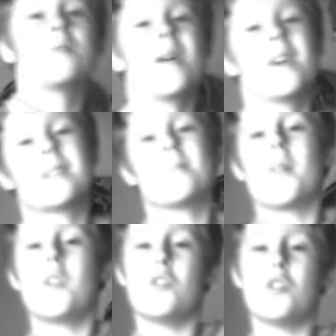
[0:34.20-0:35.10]
planning to
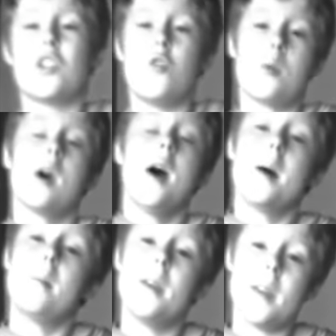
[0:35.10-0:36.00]
make some onion soup,
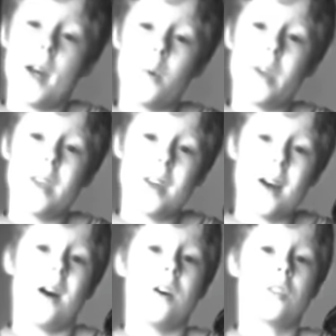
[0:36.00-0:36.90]
but now
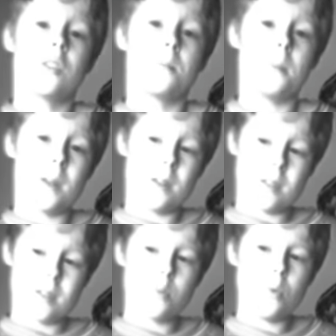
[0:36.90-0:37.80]
we can't
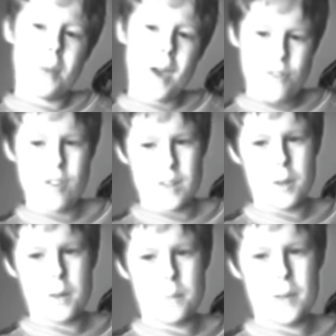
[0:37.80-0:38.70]
because we
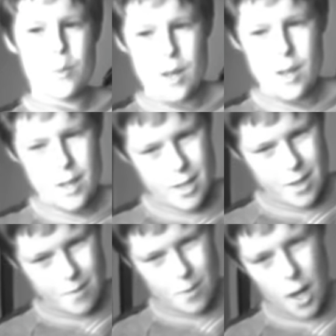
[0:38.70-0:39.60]
made the recipe but it
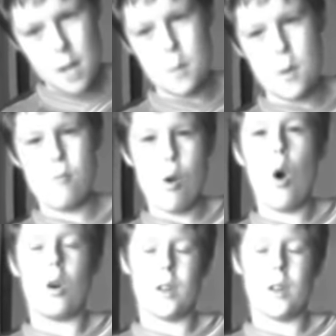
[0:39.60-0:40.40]
went a tiny bit